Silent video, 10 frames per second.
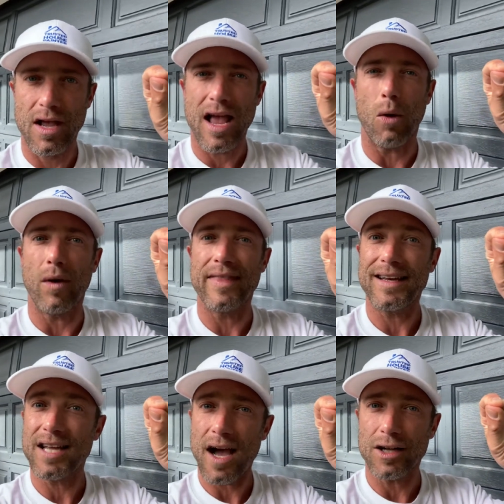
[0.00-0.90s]
And when they
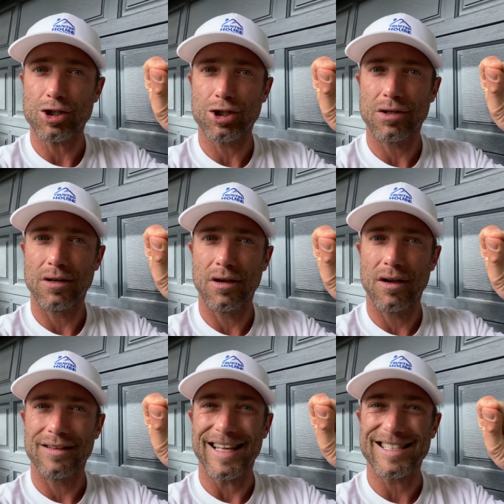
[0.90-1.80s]
touch,
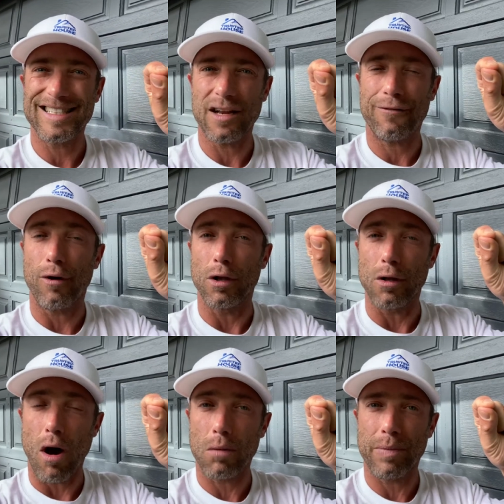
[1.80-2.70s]
they sit for a
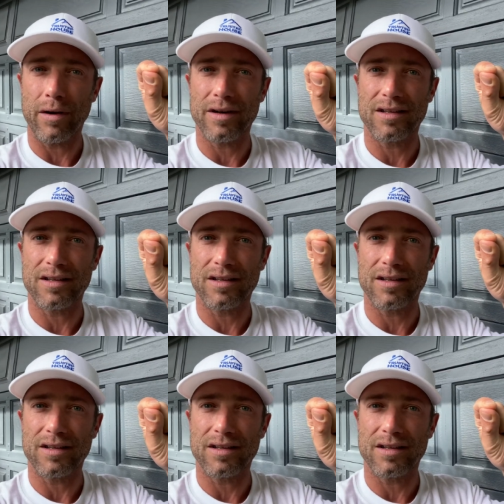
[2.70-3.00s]
long period of